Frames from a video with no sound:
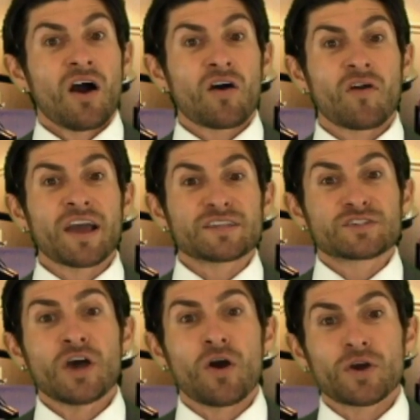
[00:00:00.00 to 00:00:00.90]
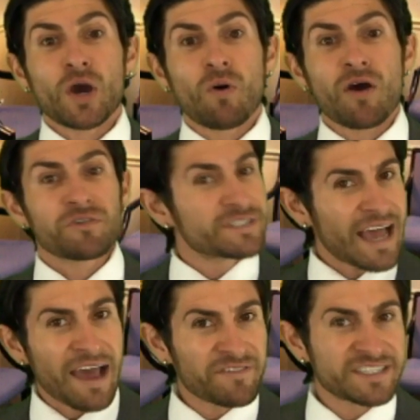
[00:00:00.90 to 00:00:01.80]
Alright, so go over
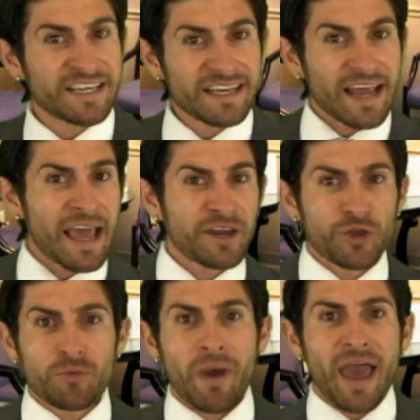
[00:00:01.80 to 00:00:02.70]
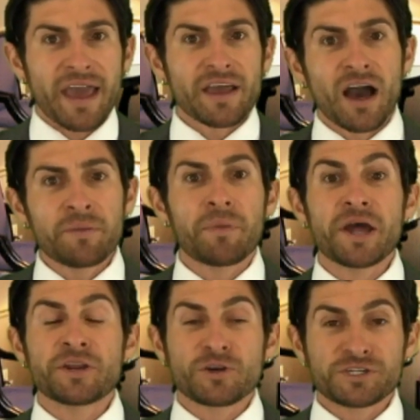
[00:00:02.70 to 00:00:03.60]
to have a seat and you may
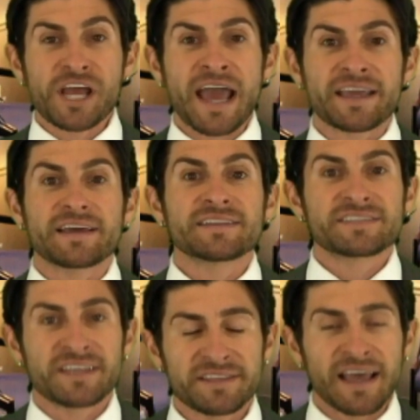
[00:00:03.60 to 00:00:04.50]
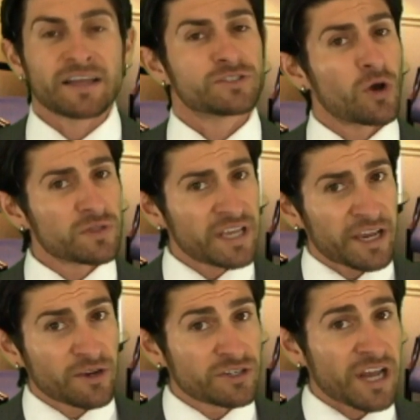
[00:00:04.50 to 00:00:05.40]
unbutton your jacket. Sit down. Don't
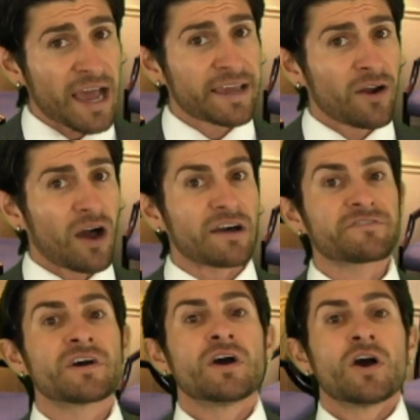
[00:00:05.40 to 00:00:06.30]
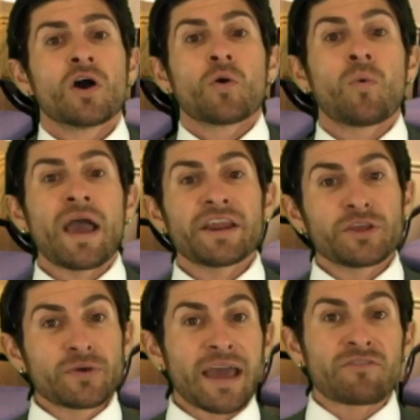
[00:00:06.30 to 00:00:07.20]
take your jacket off. When
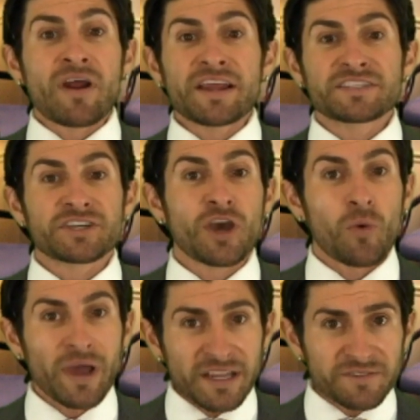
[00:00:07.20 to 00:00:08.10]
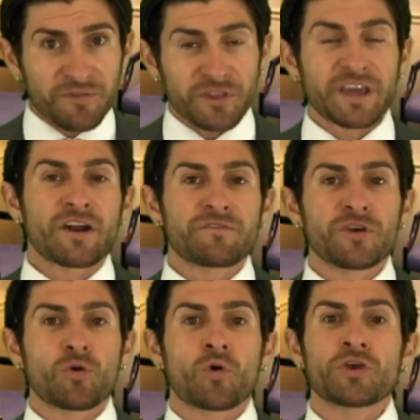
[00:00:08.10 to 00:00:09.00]
you get ready to go in for the
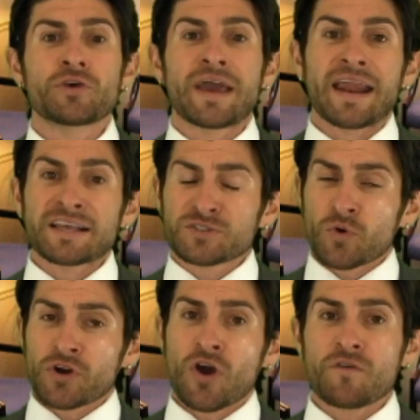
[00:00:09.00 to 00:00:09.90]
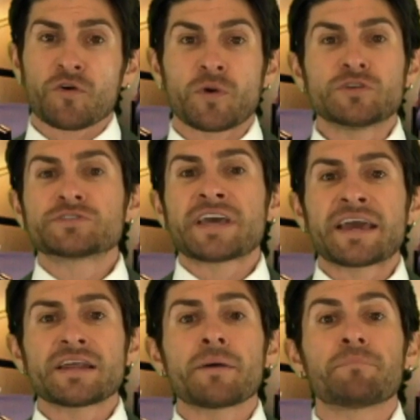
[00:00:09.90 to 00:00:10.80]
interview or you get escorted over, when you
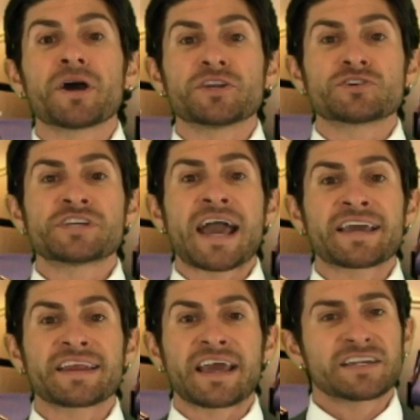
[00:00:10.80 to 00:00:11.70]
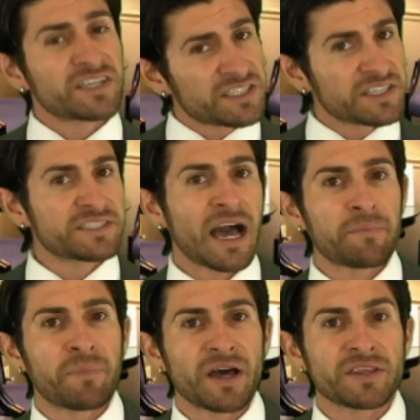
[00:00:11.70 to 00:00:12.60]
stand up, button your jacket again. Just the
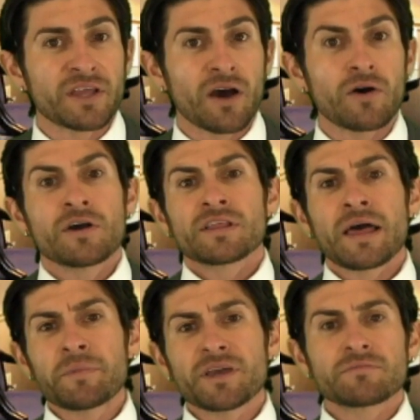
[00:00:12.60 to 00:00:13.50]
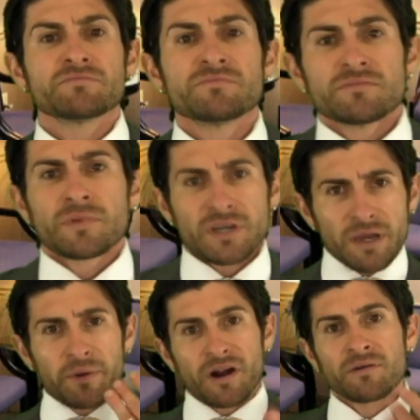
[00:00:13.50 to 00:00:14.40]
top button though.
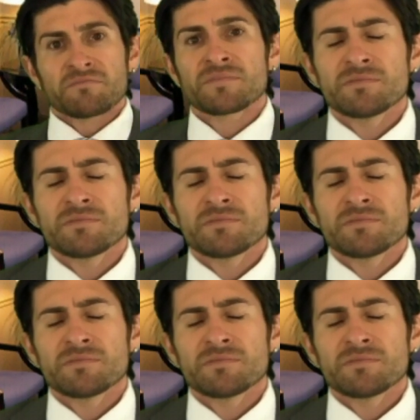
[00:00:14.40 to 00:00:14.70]
Come here.